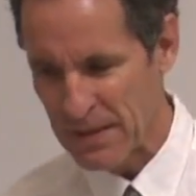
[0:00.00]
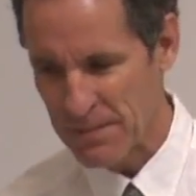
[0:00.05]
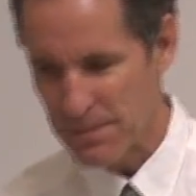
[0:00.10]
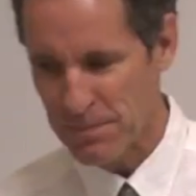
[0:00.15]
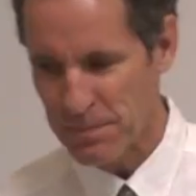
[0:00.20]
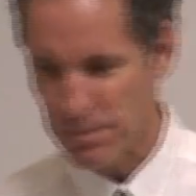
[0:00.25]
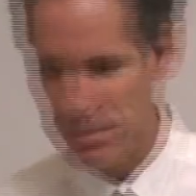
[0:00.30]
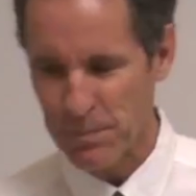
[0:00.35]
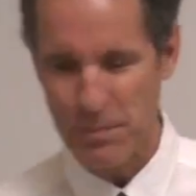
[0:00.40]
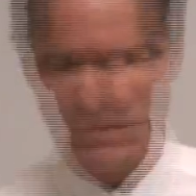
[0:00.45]

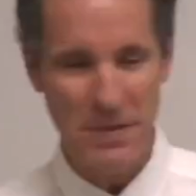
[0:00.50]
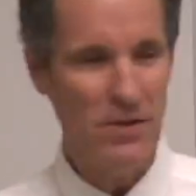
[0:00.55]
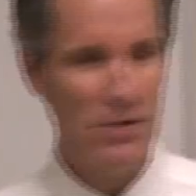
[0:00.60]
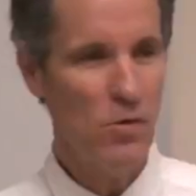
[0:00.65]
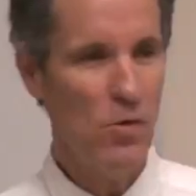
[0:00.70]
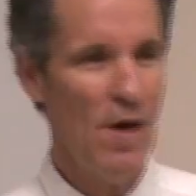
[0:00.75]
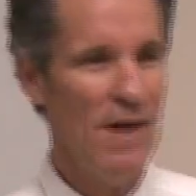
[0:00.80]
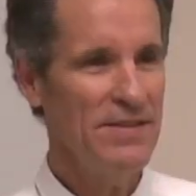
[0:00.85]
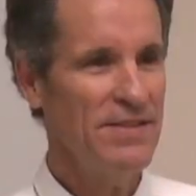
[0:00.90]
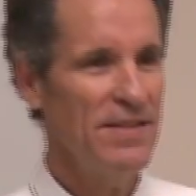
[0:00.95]
But the
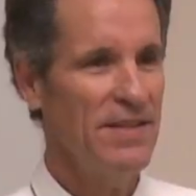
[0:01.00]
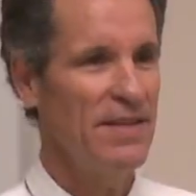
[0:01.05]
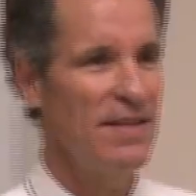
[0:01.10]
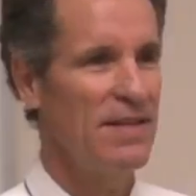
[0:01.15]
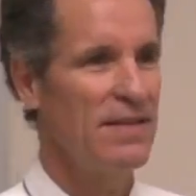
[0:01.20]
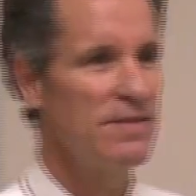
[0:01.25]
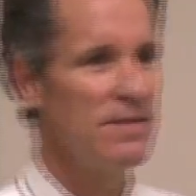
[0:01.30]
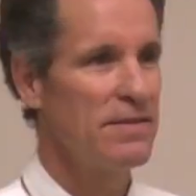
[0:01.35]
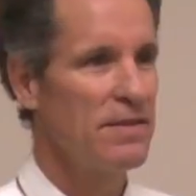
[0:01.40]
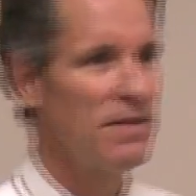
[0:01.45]
question
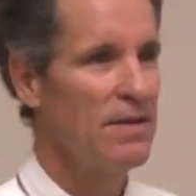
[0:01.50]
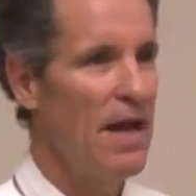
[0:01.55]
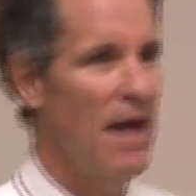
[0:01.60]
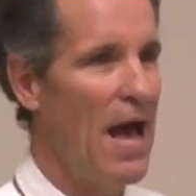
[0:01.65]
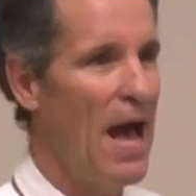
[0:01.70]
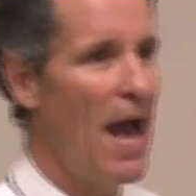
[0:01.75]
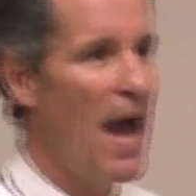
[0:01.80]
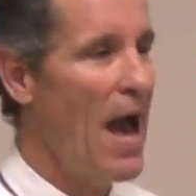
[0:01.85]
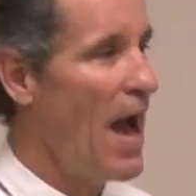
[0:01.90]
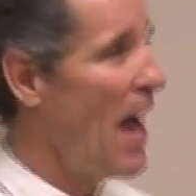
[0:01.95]
is,
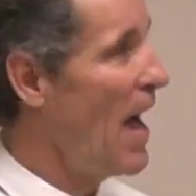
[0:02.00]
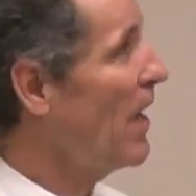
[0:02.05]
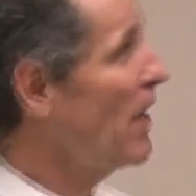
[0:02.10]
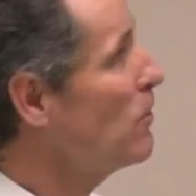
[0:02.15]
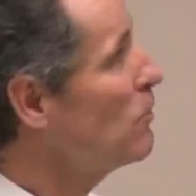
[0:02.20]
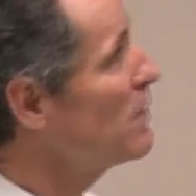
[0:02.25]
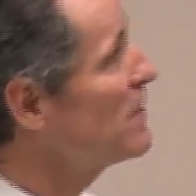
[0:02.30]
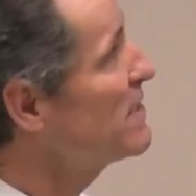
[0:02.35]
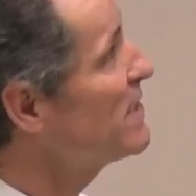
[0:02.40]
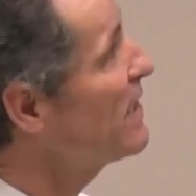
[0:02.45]
how
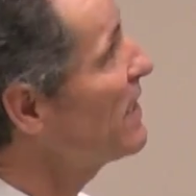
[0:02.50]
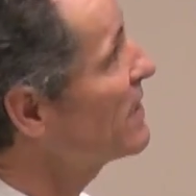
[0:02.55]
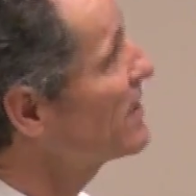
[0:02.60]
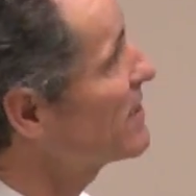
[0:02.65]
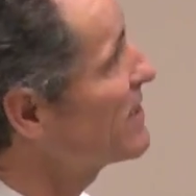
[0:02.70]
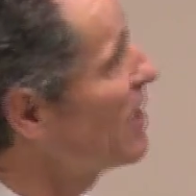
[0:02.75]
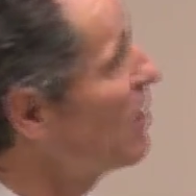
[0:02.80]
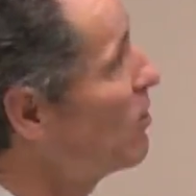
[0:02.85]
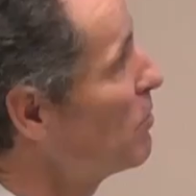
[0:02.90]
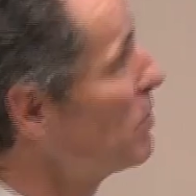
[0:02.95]
do we seek
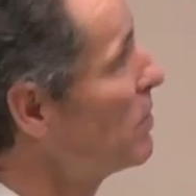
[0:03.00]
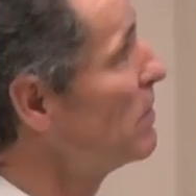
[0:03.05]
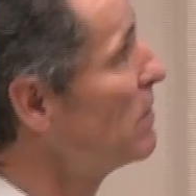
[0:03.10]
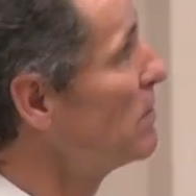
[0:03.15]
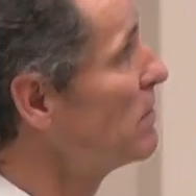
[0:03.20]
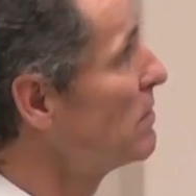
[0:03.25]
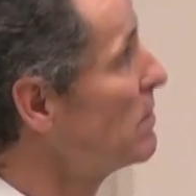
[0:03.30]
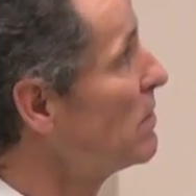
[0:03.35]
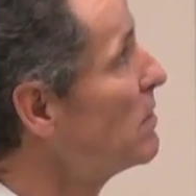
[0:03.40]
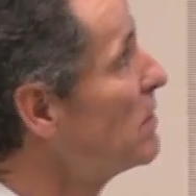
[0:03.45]
His help?
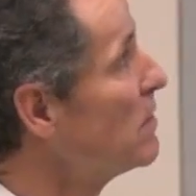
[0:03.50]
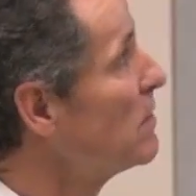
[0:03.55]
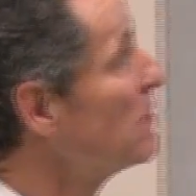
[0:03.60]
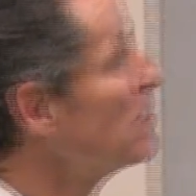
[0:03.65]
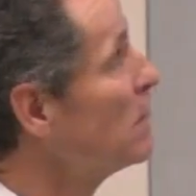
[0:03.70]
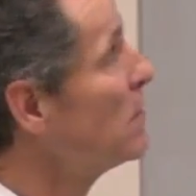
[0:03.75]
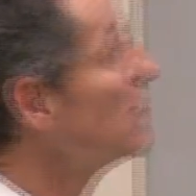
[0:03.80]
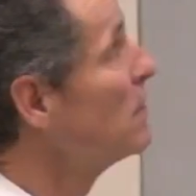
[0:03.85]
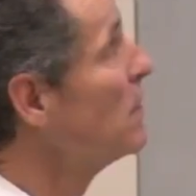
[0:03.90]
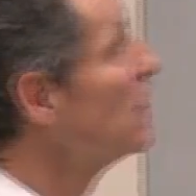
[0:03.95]

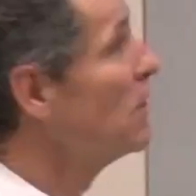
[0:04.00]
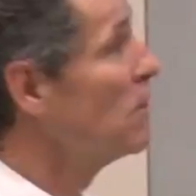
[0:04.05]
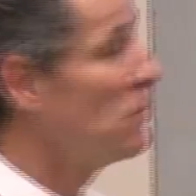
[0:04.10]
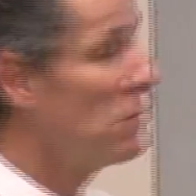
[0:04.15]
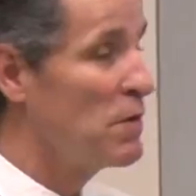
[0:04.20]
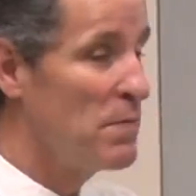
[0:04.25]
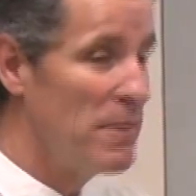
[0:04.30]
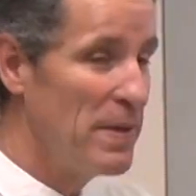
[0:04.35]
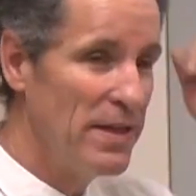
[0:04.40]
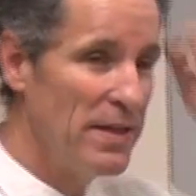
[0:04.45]

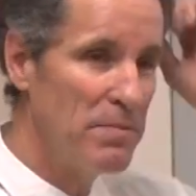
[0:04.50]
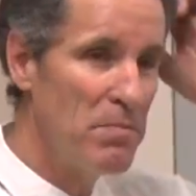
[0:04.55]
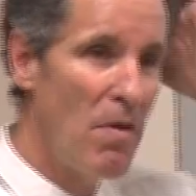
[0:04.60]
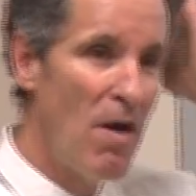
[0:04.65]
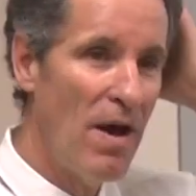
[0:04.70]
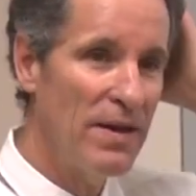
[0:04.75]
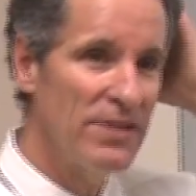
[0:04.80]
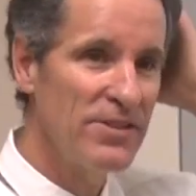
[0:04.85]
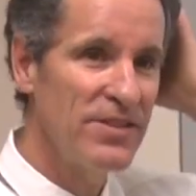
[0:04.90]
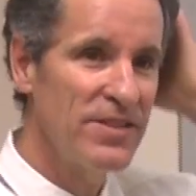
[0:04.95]
We've been
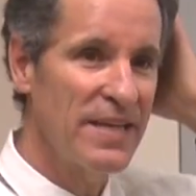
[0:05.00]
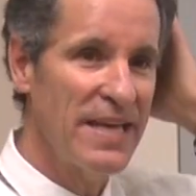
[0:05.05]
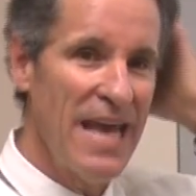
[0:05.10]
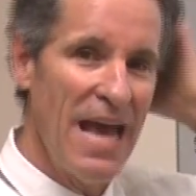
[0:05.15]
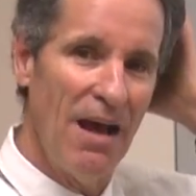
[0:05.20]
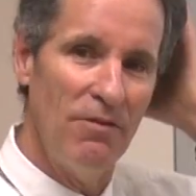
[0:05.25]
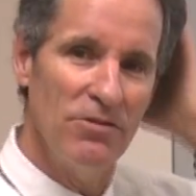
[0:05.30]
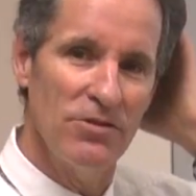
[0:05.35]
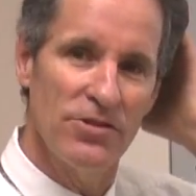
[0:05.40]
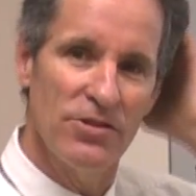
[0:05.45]
admonished to
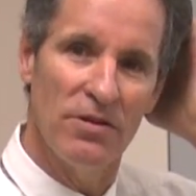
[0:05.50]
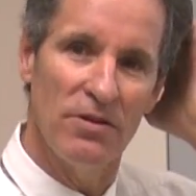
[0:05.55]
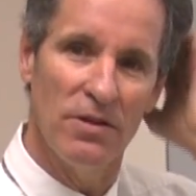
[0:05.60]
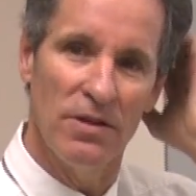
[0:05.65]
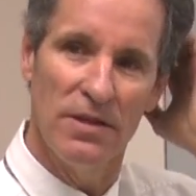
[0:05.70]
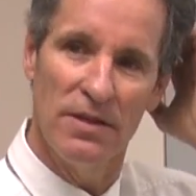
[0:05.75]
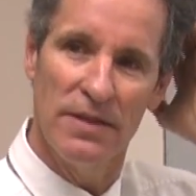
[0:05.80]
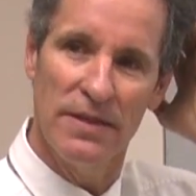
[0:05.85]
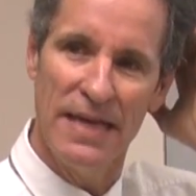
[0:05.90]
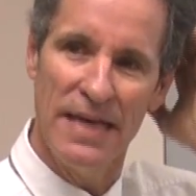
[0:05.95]

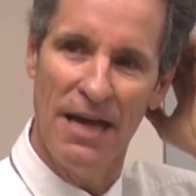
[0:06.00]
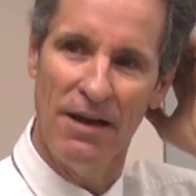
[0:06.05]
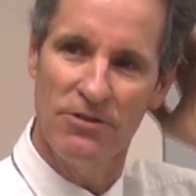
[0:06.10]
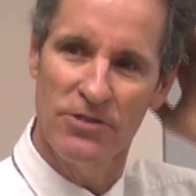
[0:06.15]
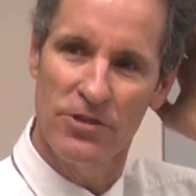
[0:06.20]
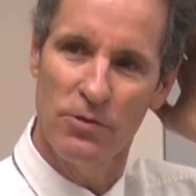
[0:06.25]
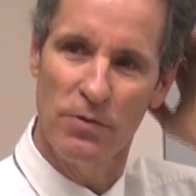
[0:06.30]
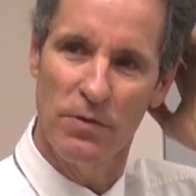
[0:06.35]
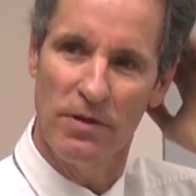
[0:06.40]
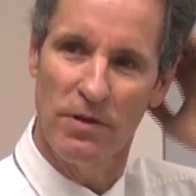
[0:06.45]

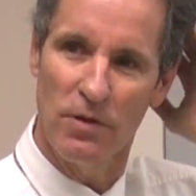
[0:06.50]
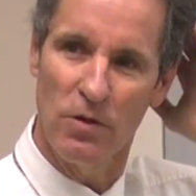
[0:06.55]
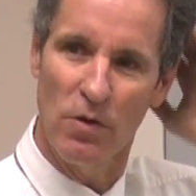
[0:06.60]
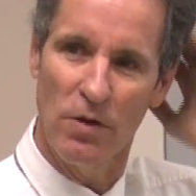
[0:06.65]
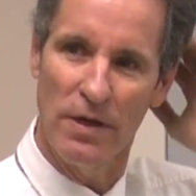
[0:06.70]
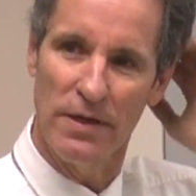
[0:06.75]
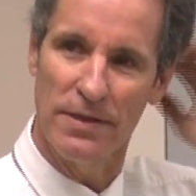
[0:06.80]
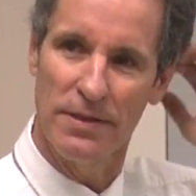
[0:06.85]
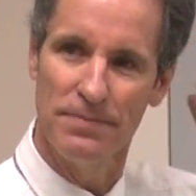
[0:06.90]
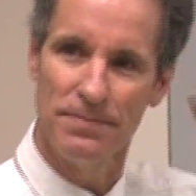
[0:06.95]
counsel with the
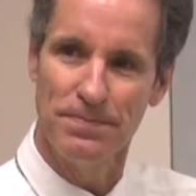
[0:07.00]
Lord.